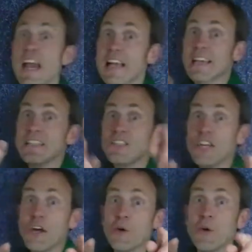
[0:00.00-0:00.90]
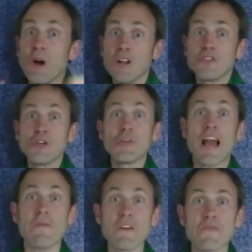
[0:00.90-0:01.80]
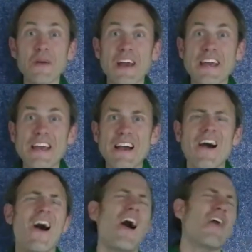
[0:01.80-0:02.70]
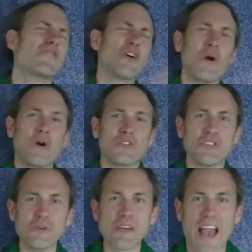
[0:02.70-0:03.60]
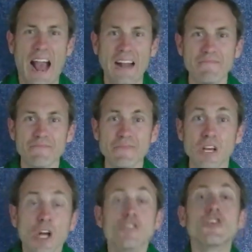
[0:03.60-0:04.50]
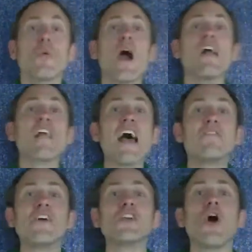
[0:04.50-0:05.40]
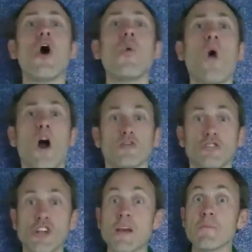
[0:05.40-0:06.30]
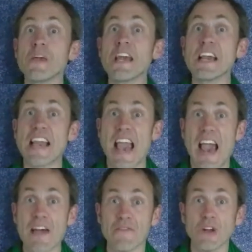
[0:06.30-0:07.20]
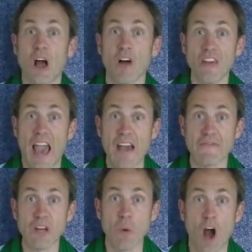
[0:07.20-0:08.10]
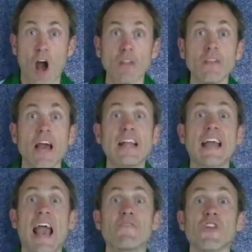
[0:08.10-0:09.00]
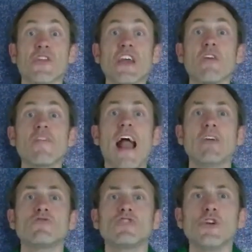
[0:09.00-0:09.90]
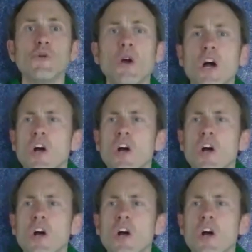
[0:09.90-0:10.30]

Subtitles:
Can you do that with me? Of course you can. So wherever you're watching, being careful of everyone and everything around you,